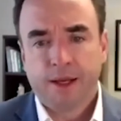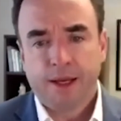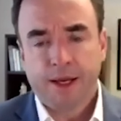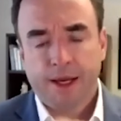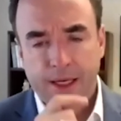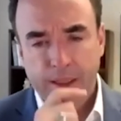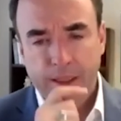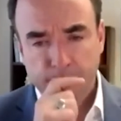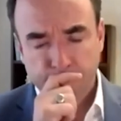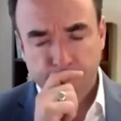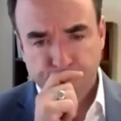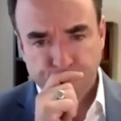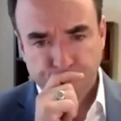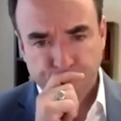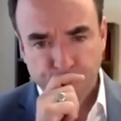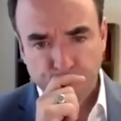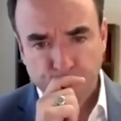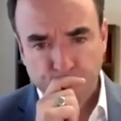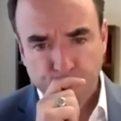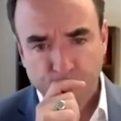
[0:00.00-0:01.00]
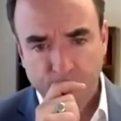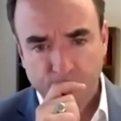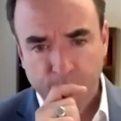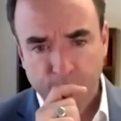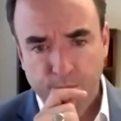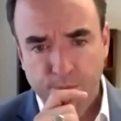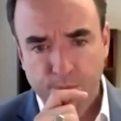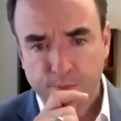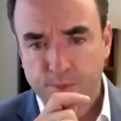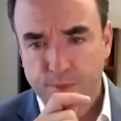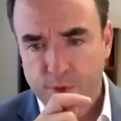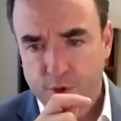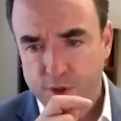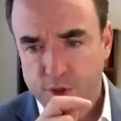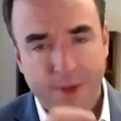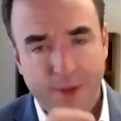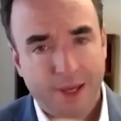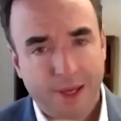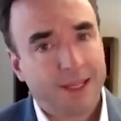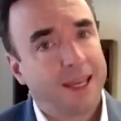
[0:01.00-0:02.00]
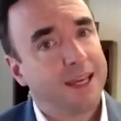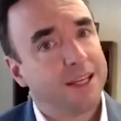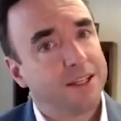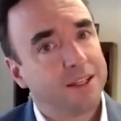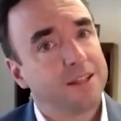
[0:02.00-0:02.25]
because Medicaid